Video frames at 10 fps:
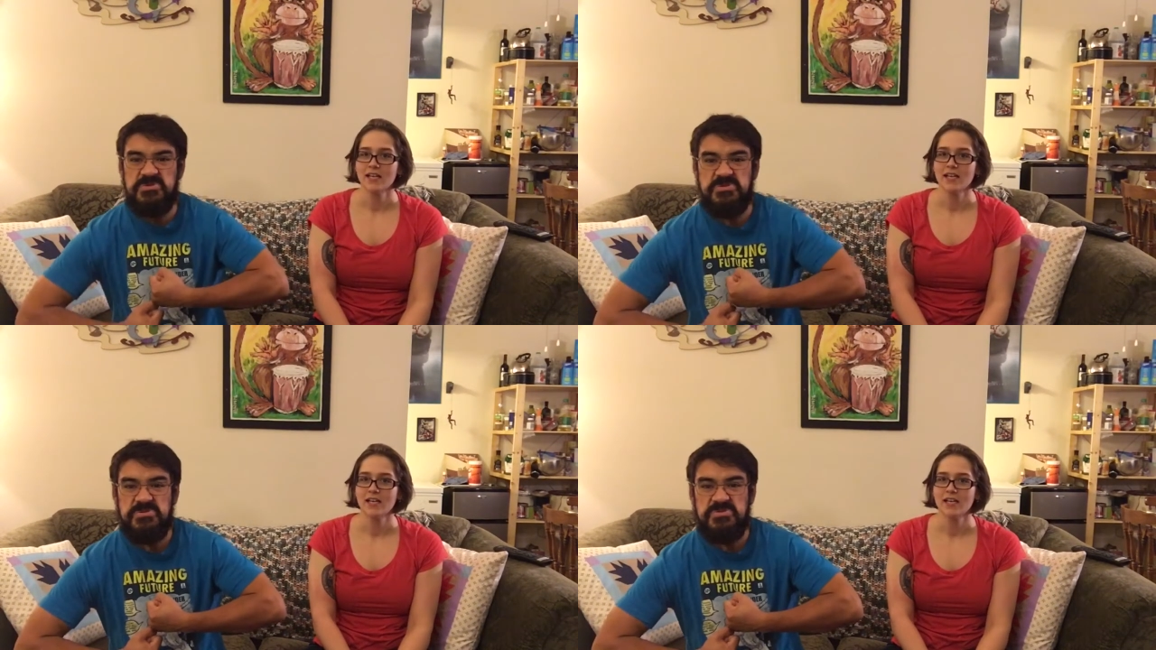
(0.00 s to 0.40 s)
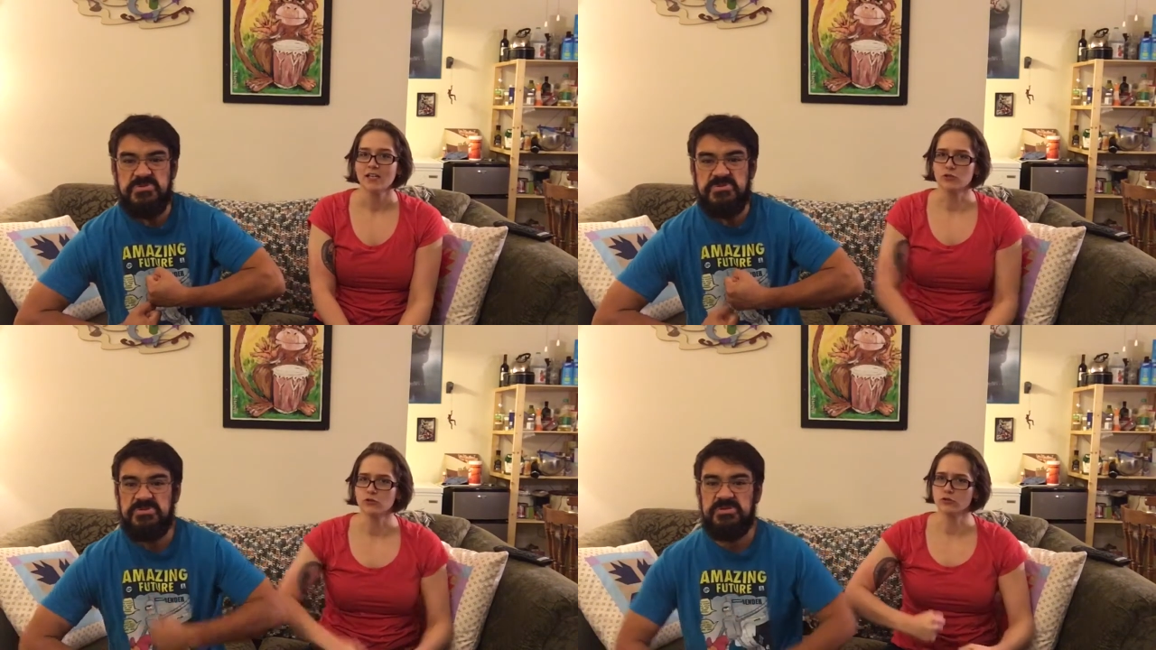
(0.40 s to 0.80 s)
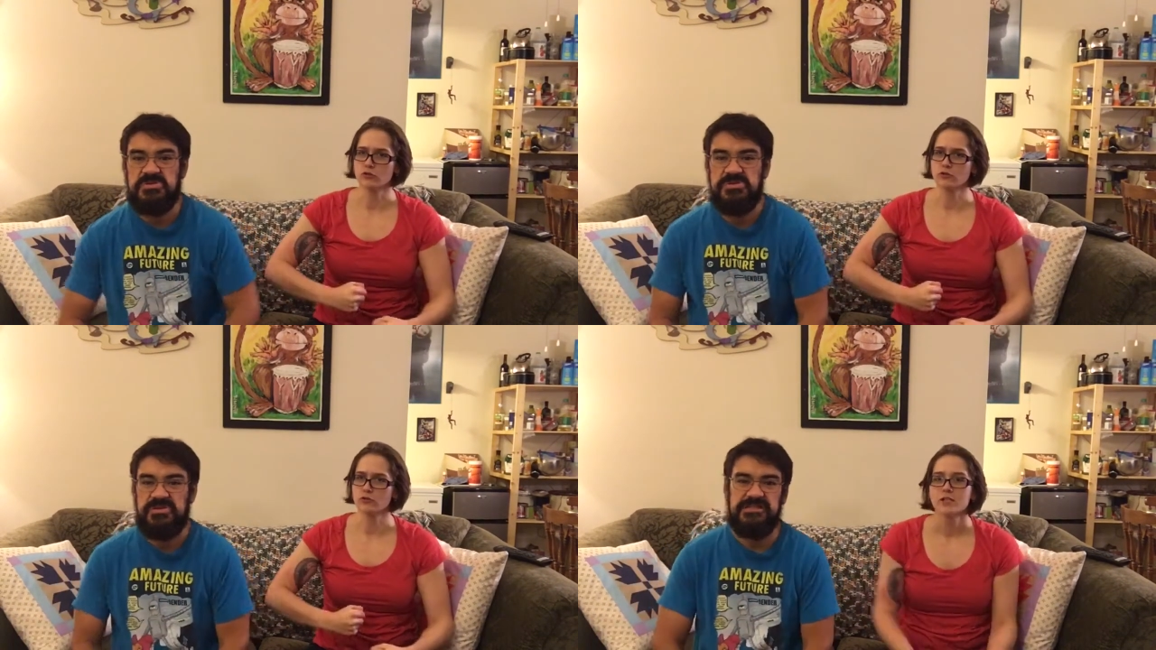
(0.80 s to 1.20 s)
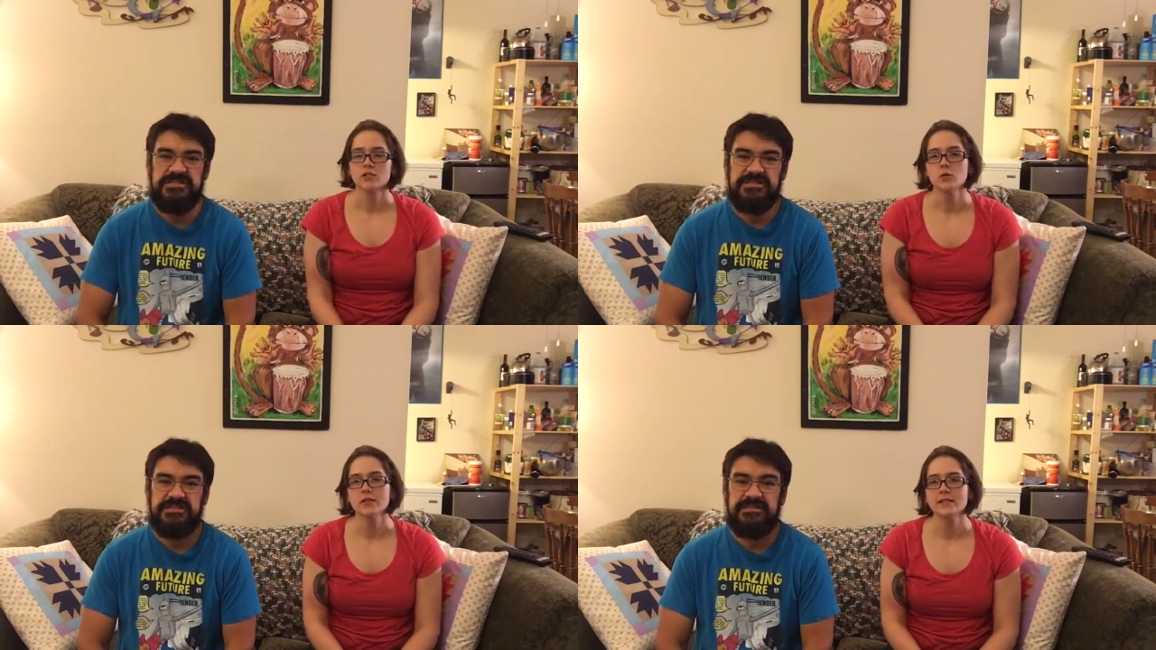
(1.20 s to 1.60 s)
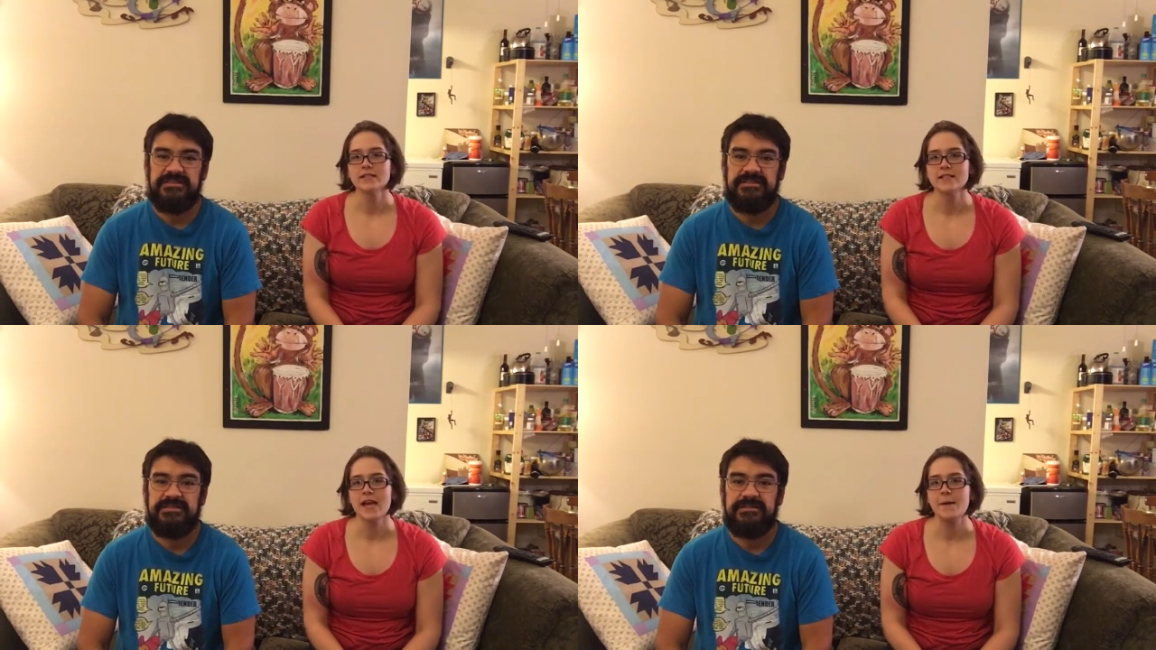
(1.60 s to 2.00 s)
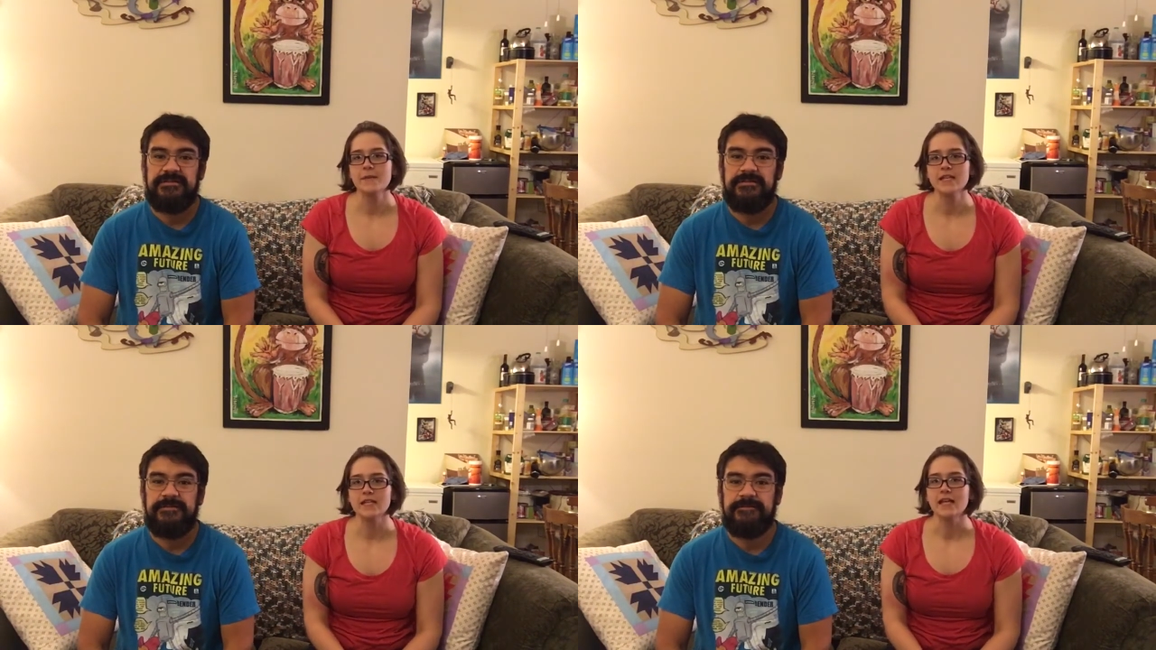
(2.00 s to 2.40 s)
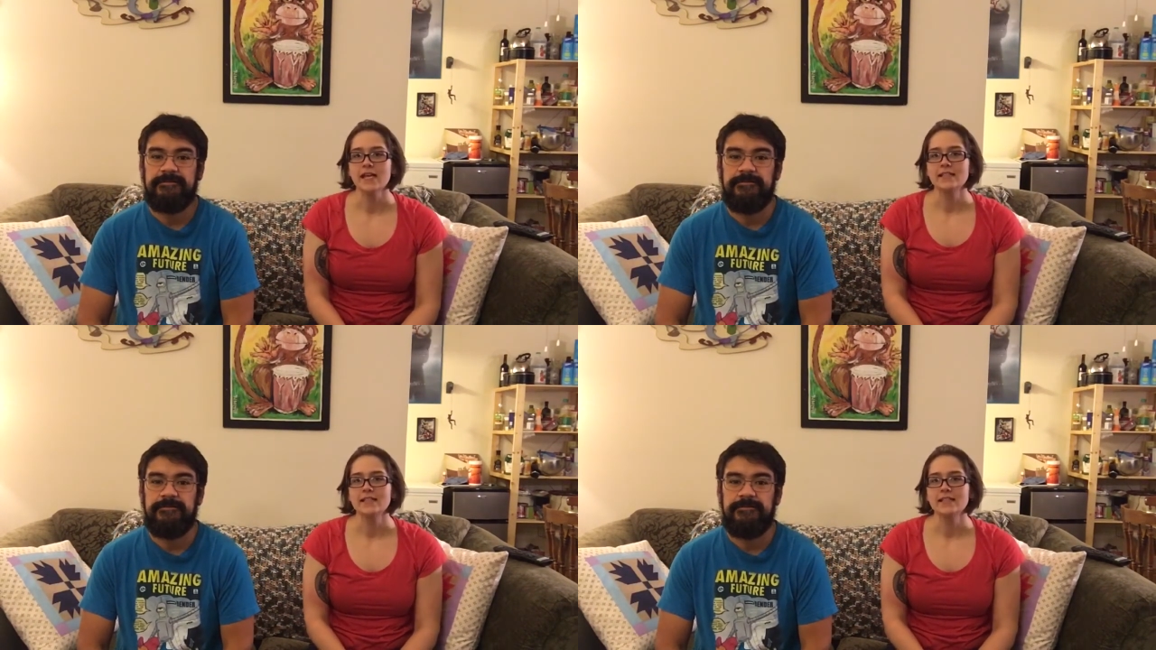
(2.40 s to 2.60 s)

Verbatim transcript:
Speaker 1: Ooh! So what does that mean?